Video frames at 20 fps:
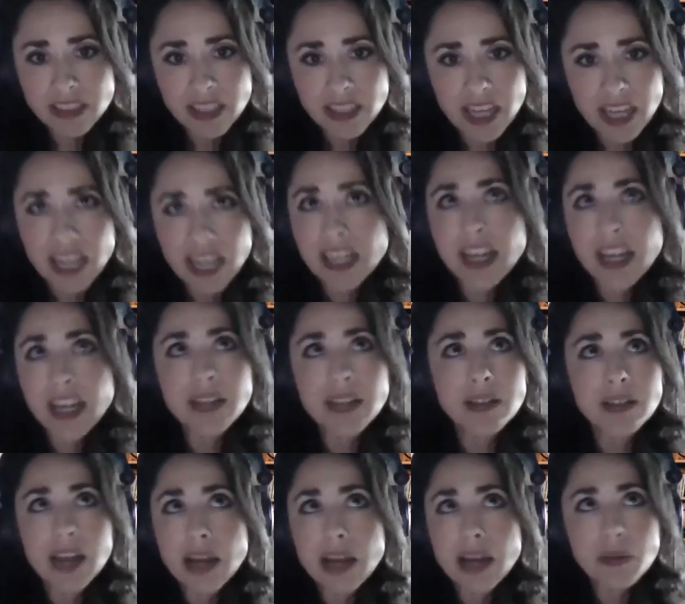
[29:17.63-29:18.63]
And
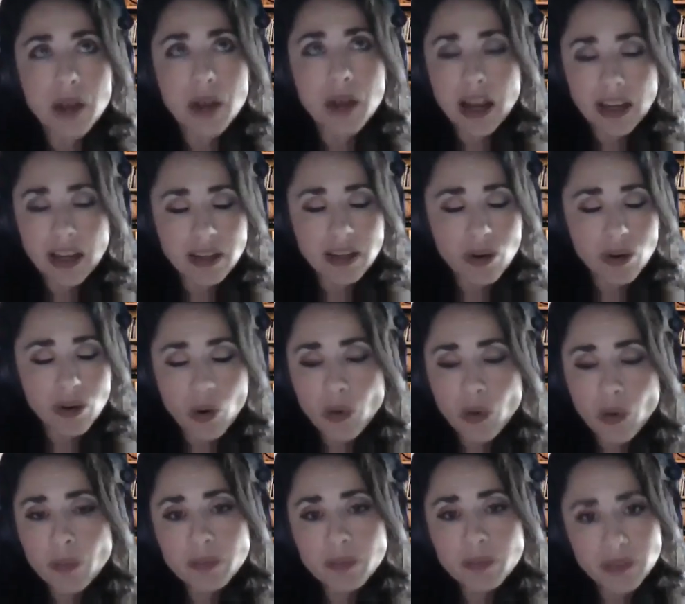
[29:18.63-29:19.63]
I
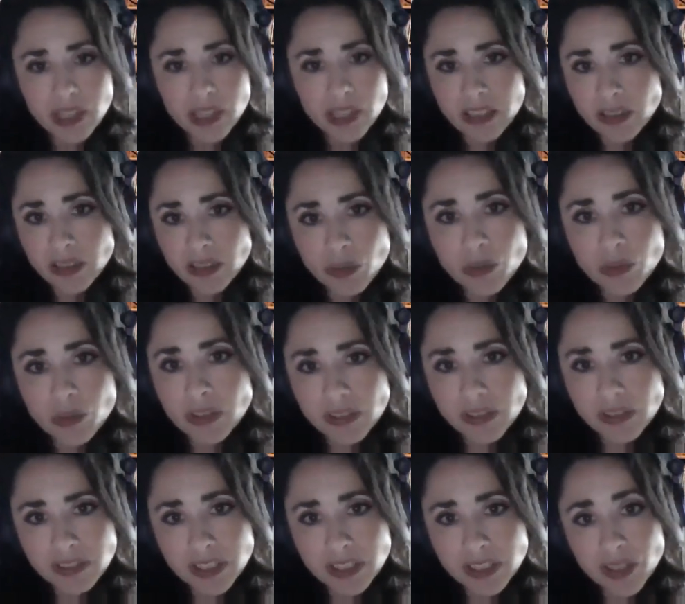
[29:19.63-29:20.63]
hope that you
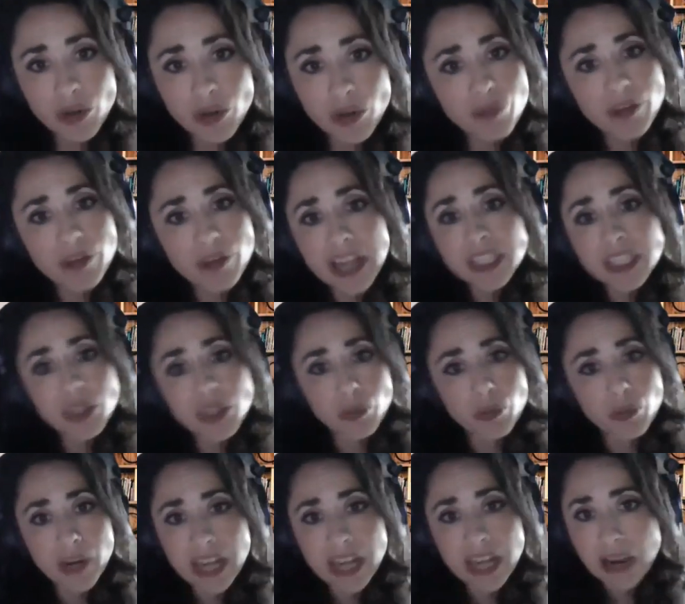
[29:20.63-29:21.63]
will, you know, find your
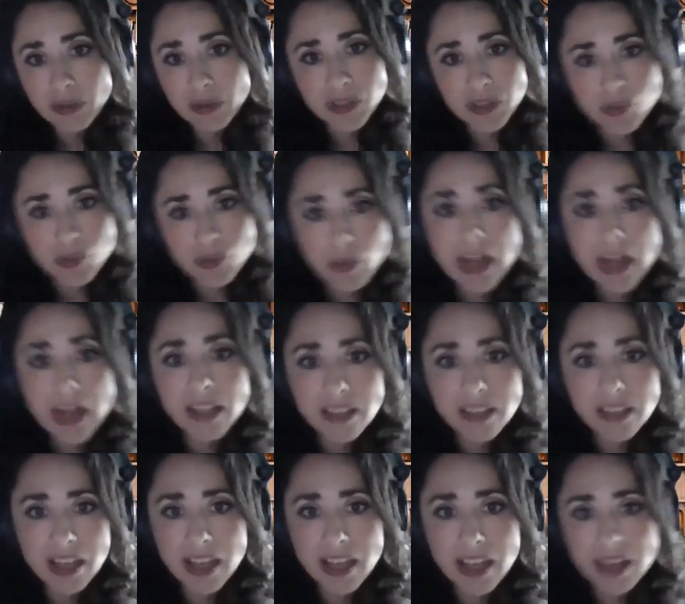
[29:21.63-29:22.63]
way out as well
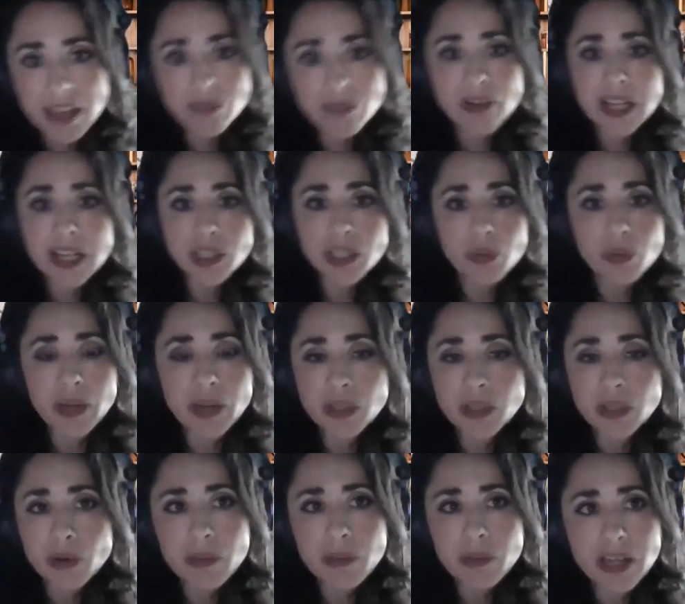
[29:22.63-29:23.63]
and find your way to
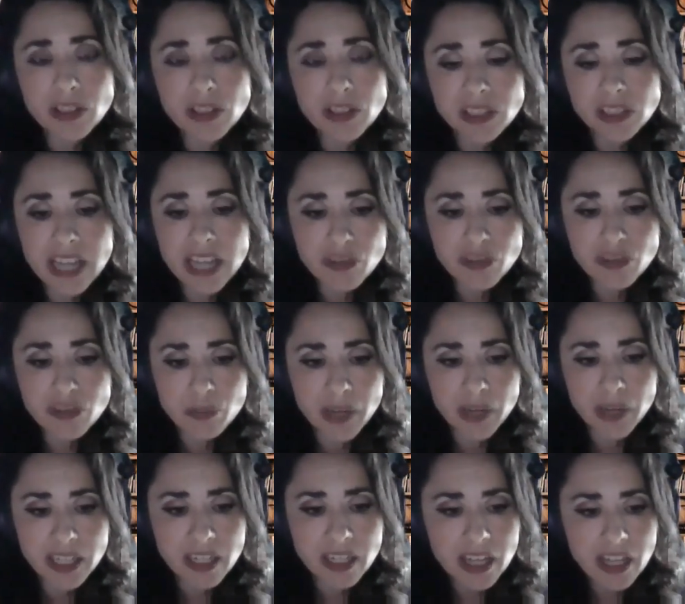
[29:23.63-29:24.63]
a better life.
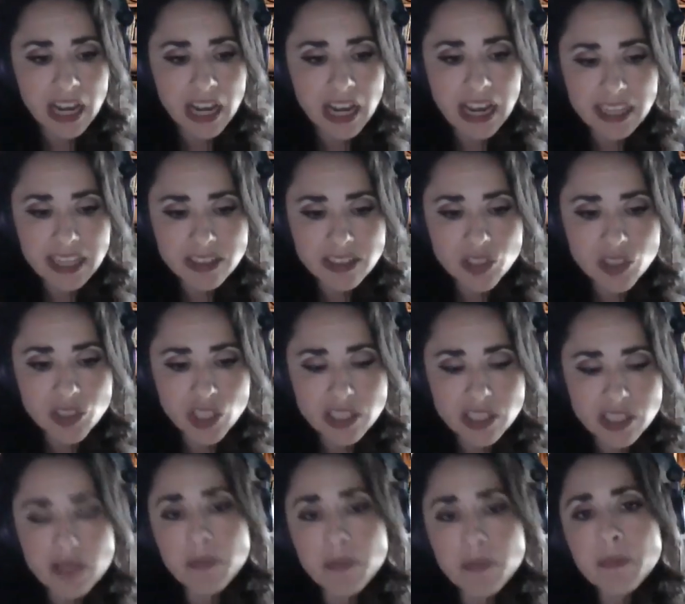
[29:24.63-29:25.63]
But it's just
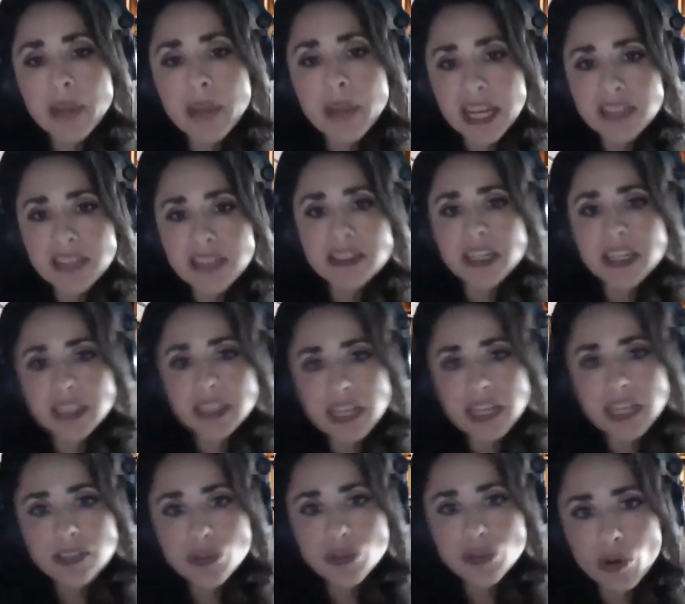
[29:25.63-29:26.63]
amazing
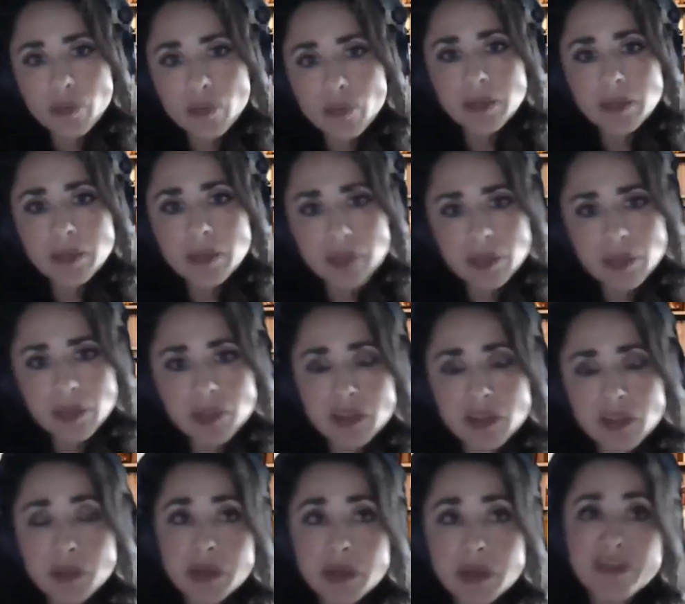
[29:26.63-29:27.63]
that so many people have
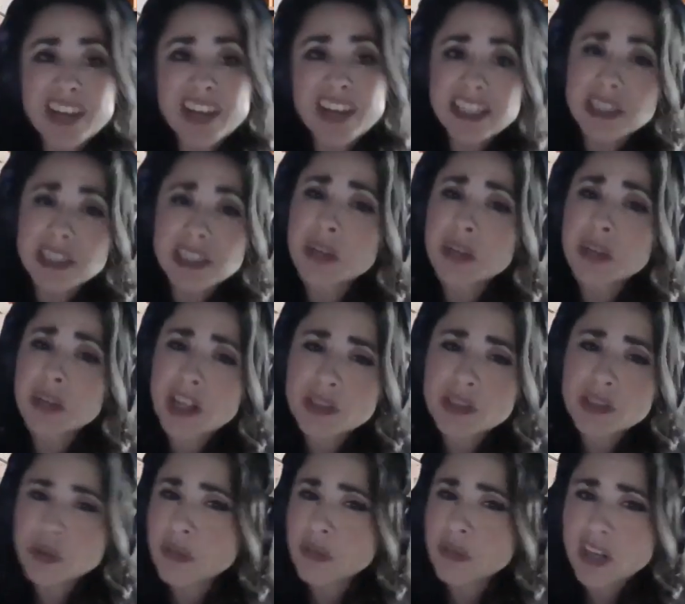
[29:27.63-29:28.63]
been affected, but
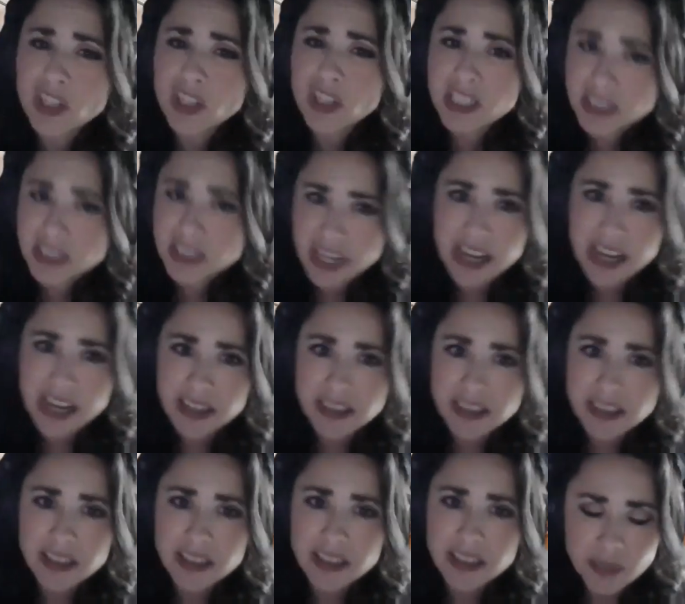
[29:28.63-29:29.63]
also very sad.
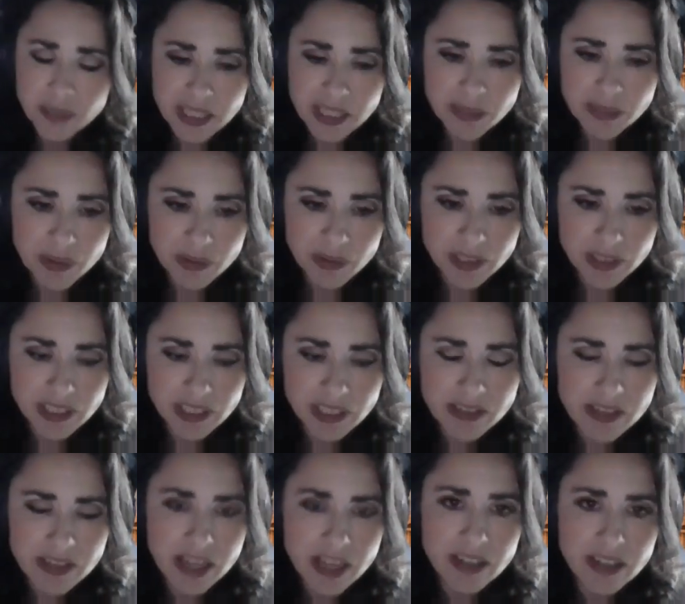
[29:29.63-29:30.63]
It makes me really
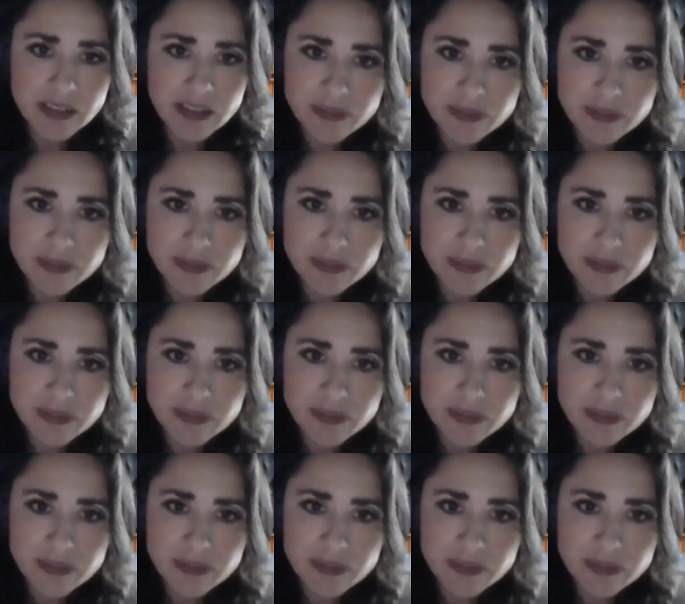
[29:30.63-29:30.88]
sad.